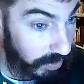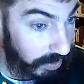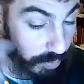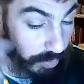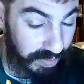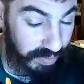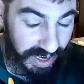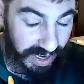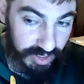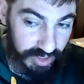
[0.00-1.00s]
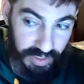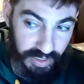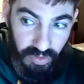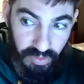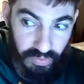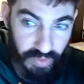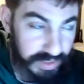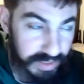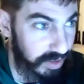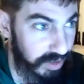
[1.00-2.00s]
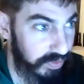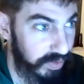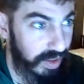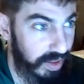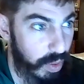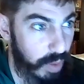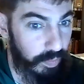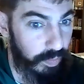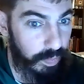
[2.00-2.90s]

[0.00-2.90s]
affirmative action, and all of that stuff. They